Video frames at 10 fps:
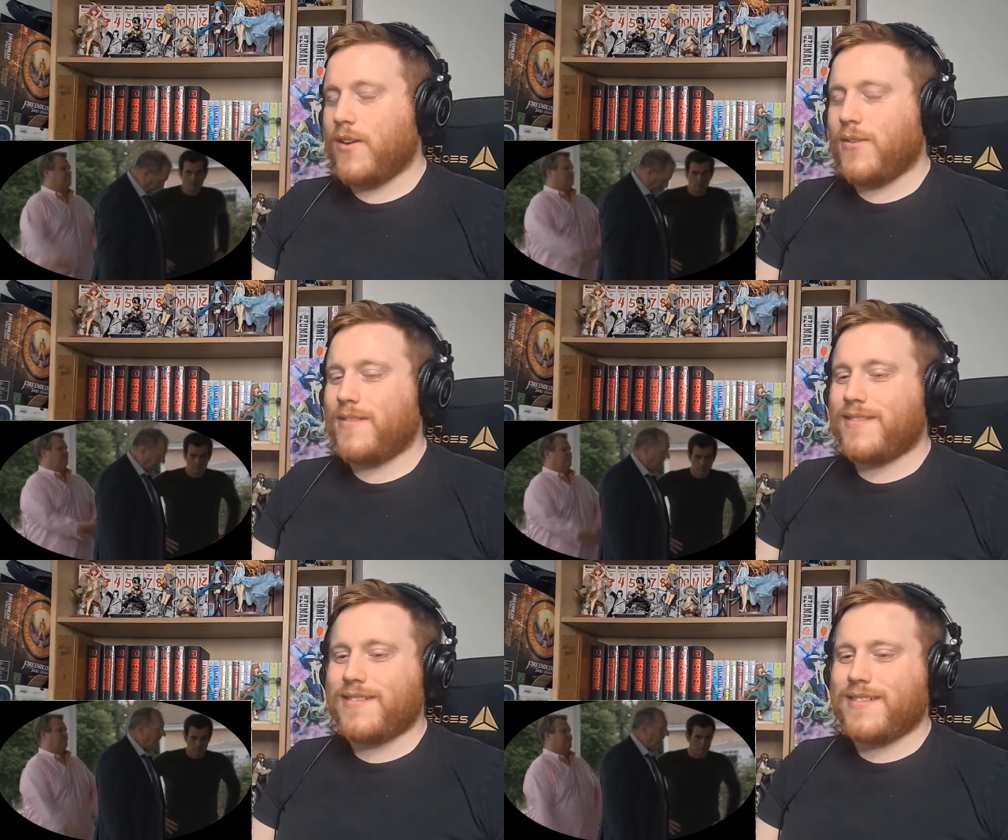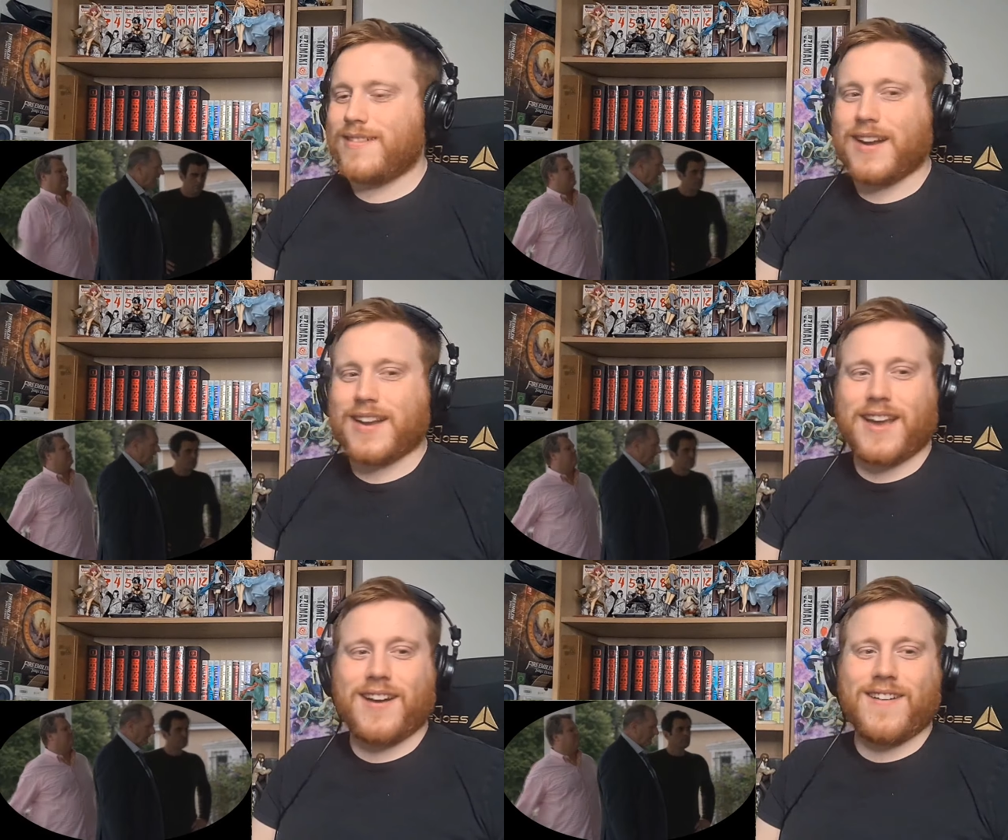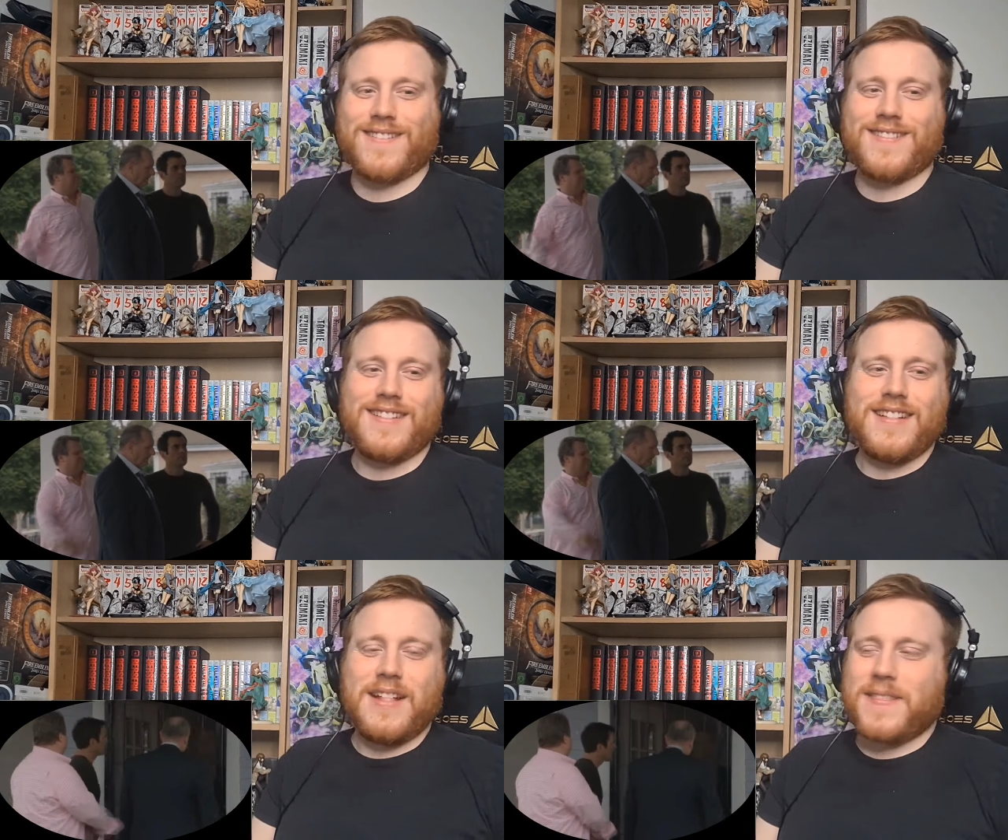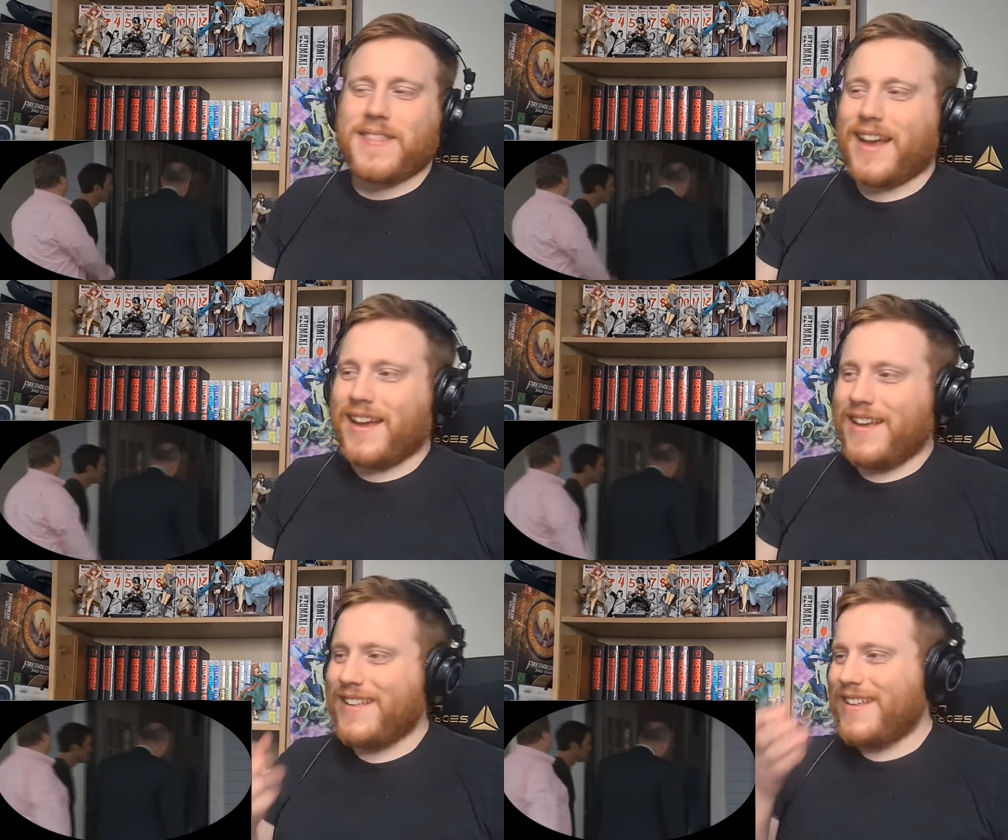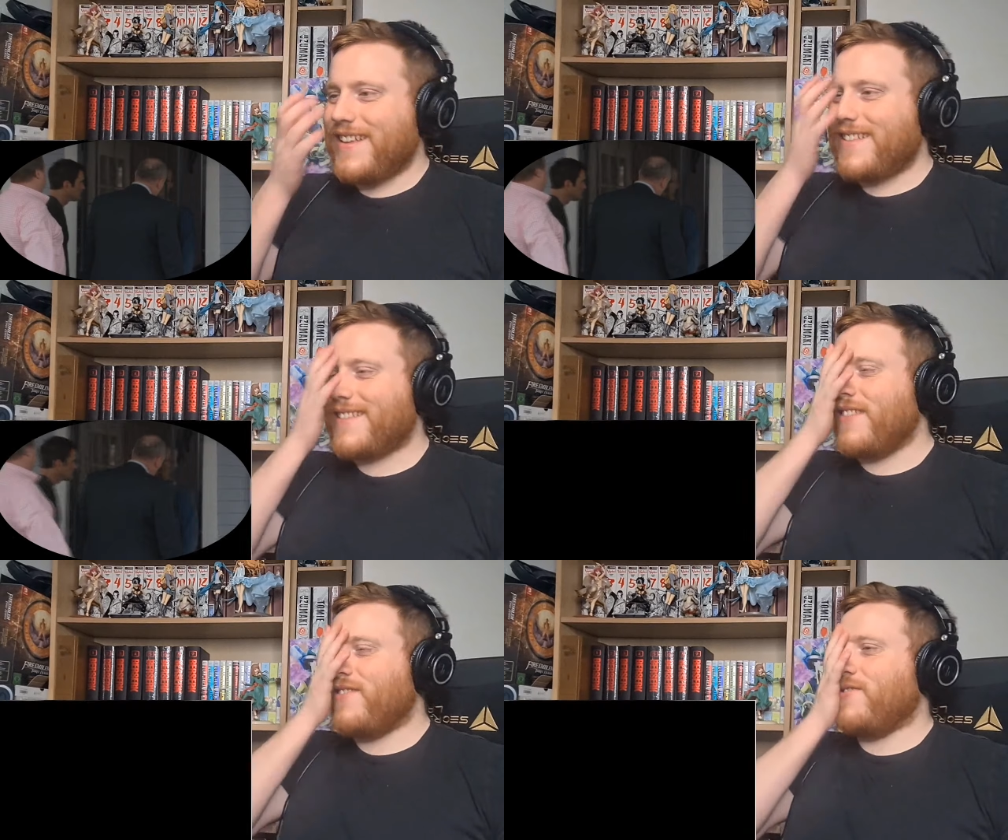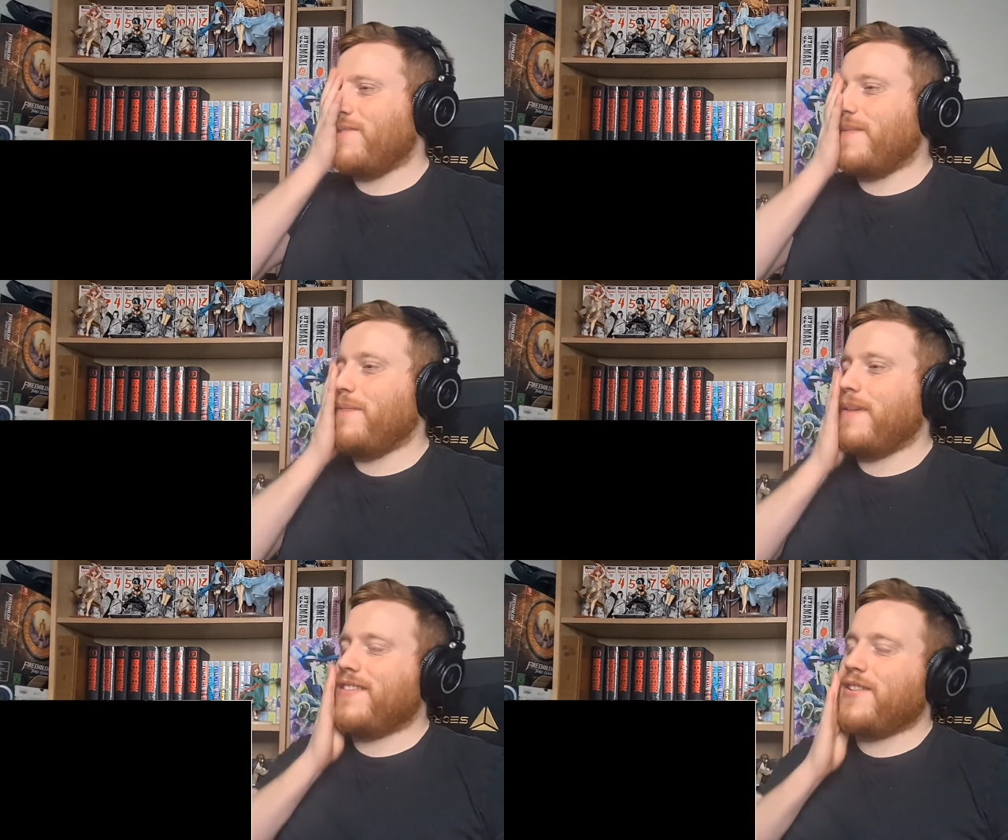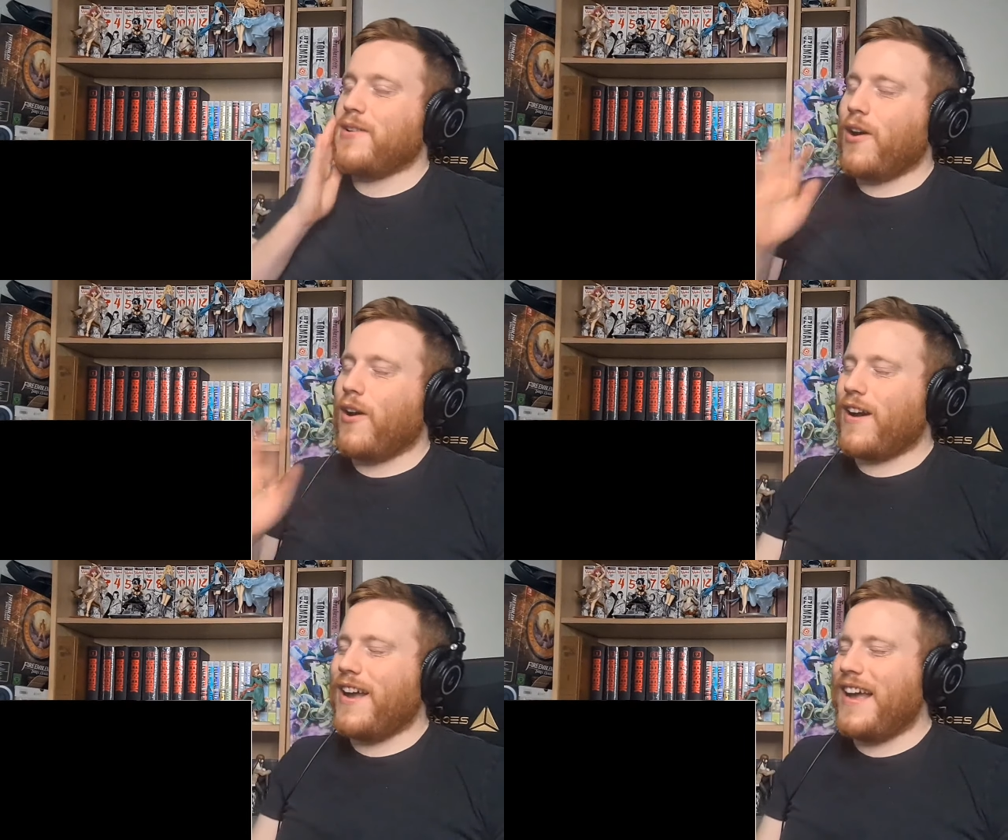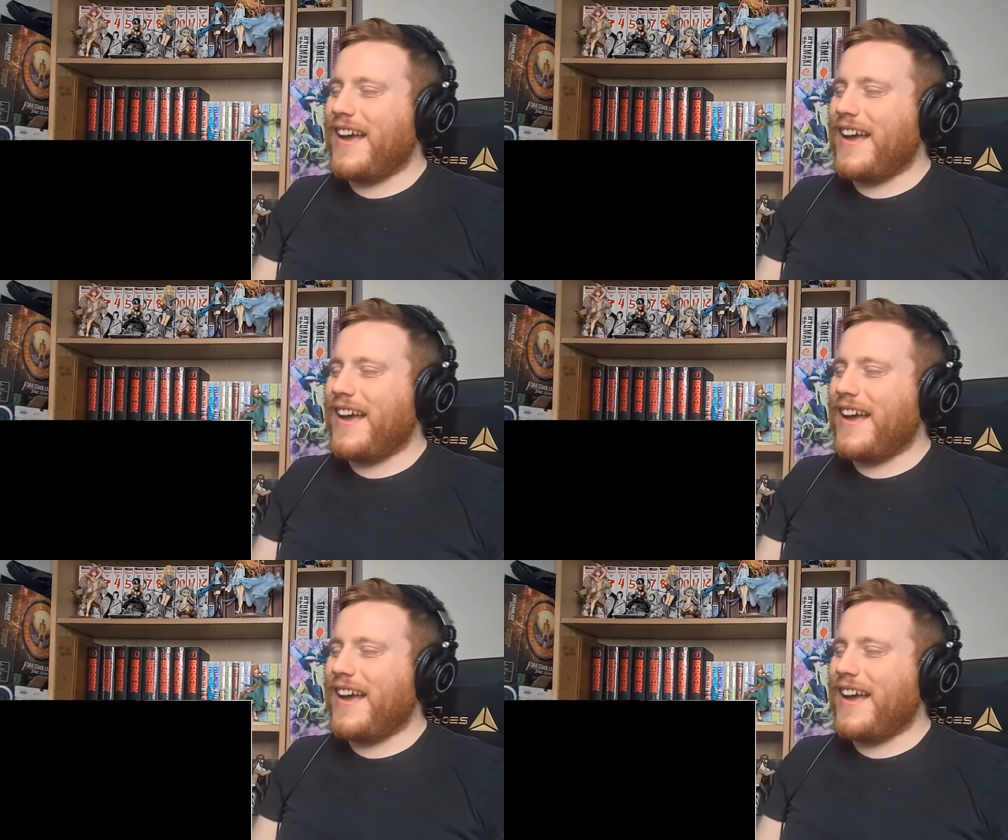Oh, I get, oh, that took me a bit too long.